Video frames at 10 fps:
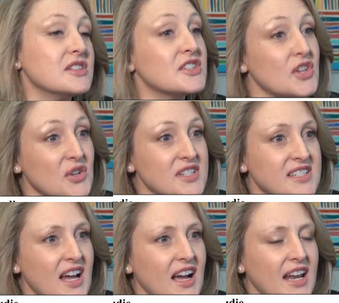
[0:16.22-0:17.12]
So to
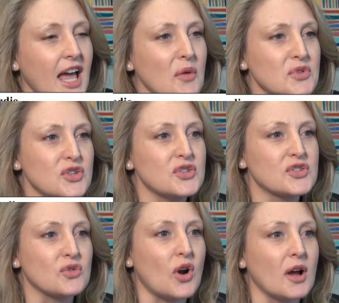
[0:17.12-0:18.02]
start, how would you
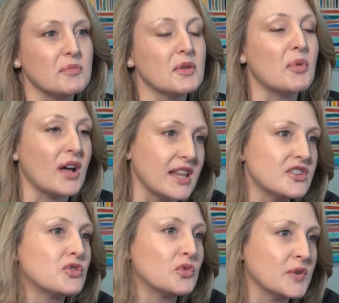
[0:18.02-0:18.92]
describe the
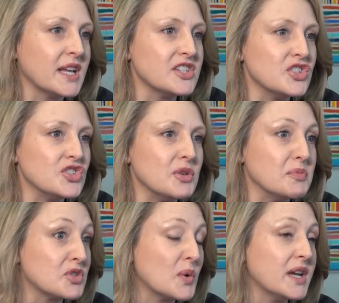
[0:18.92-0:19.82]
bilateral relationship
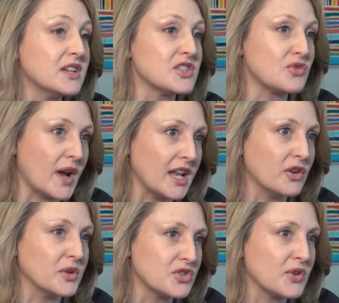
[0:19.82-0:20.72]
between
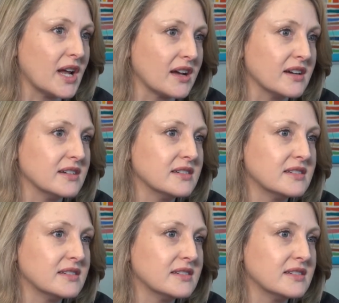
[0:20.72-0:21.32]
Australia and Sri Lanka?